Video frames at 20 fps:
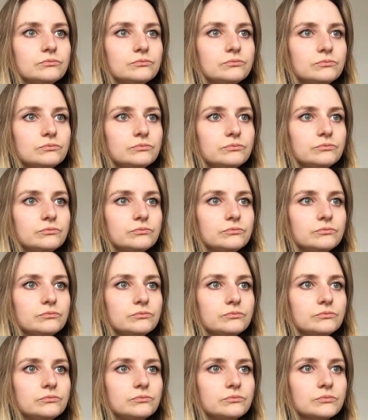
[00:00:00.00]

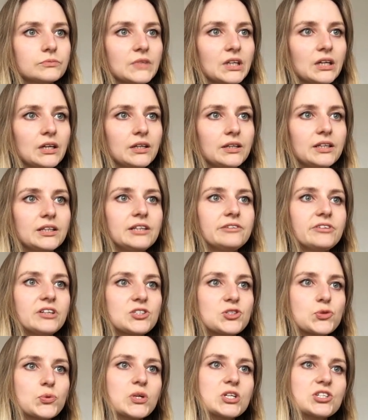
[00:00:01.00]
And then if I
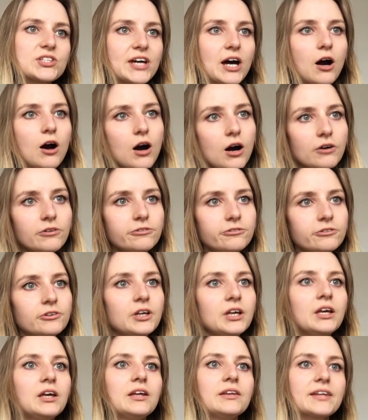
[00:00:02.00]
switch that off,
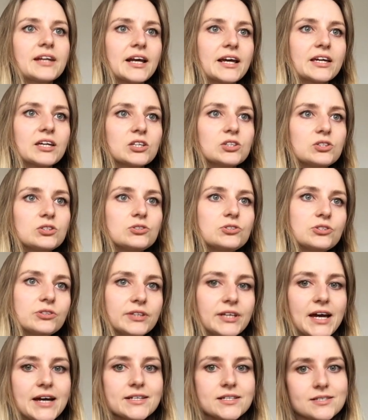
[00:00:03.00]
then I can do the
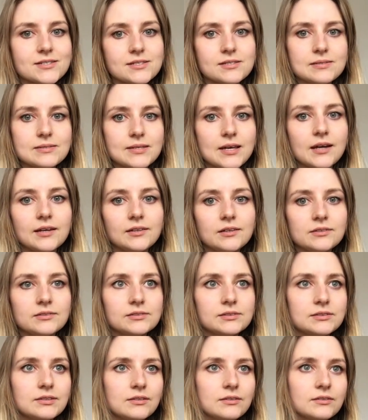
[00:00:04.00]
edits in
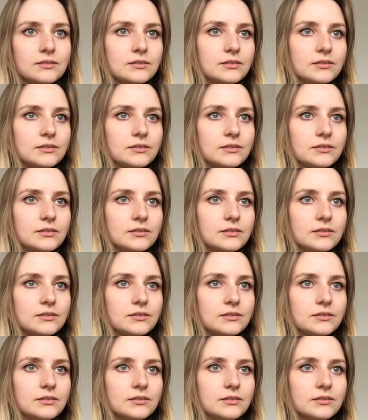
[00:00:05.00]
silence.